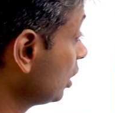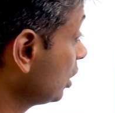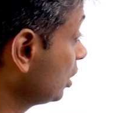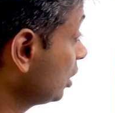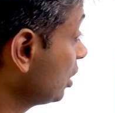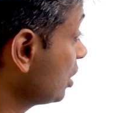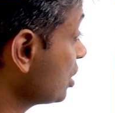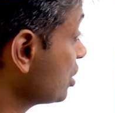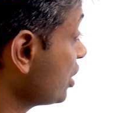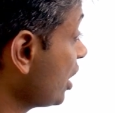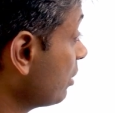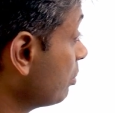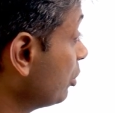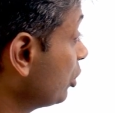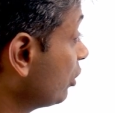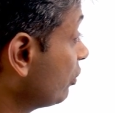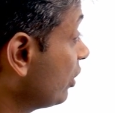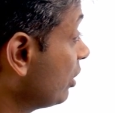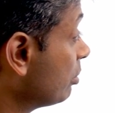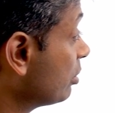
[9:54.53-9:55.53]
that the
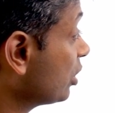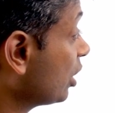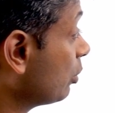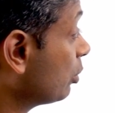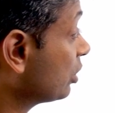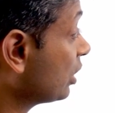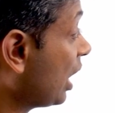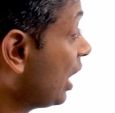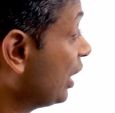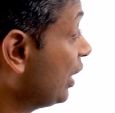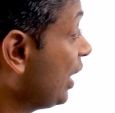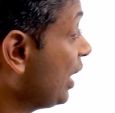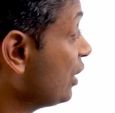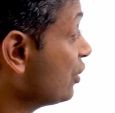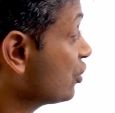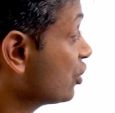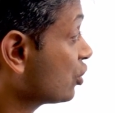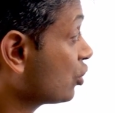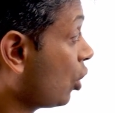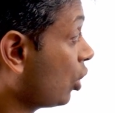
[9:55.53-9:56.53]
statement of Himaja was
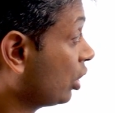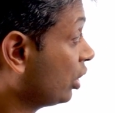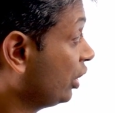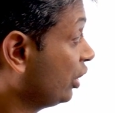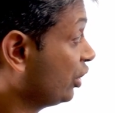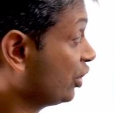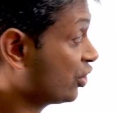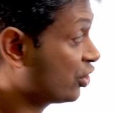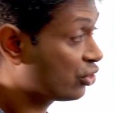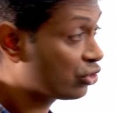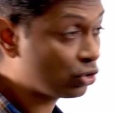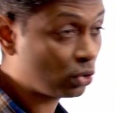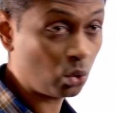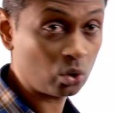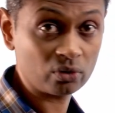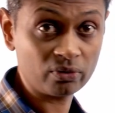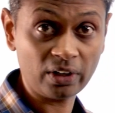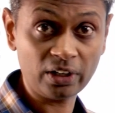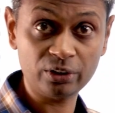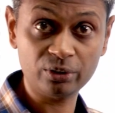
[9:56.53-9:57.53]
against his organization's
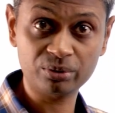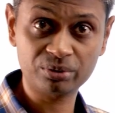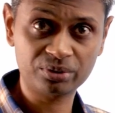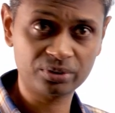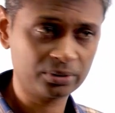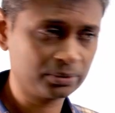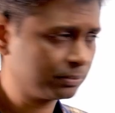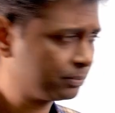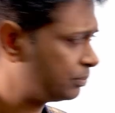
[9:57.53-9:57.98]
core values.